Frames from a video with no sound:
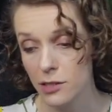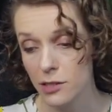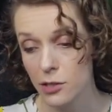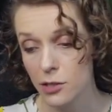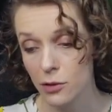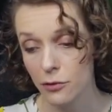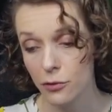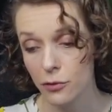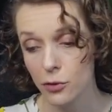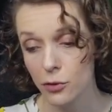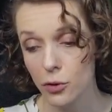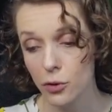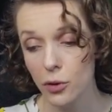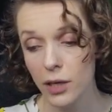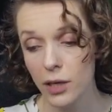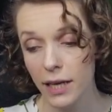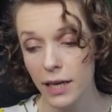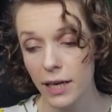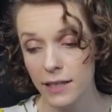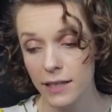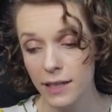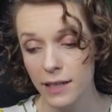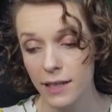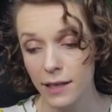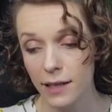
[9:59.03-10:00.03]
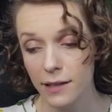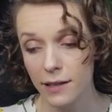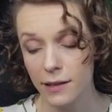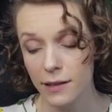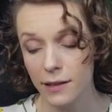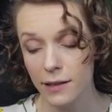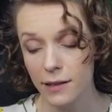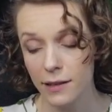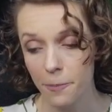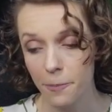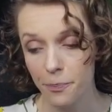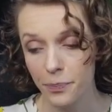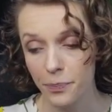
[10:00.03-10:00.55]
So if you look at the
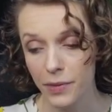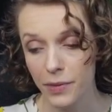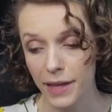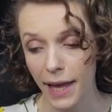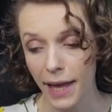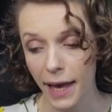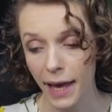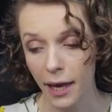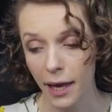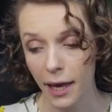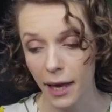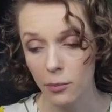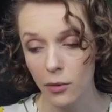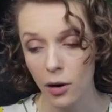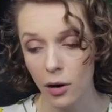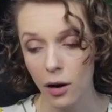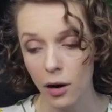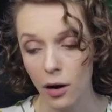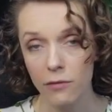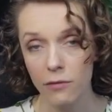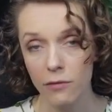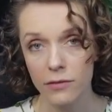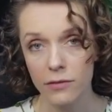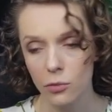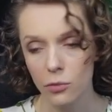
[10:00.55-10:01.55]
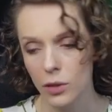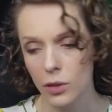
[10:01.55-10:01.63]
name of,